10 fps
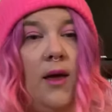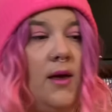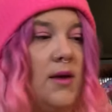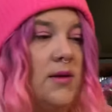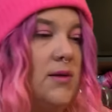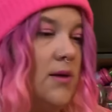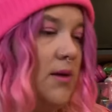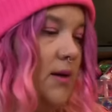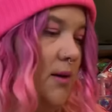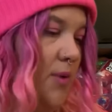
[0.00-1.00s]
is
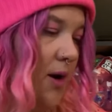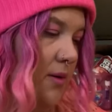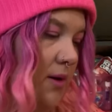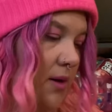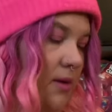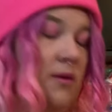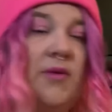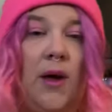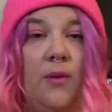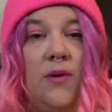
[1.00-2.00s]
probably,
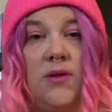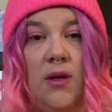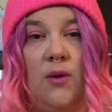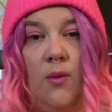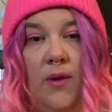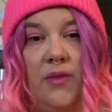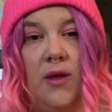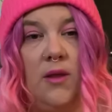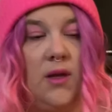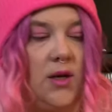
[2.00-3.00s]
that was like one
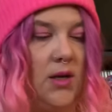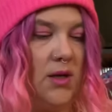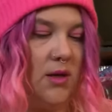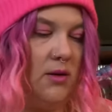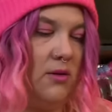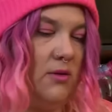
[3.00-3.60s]
thing that I did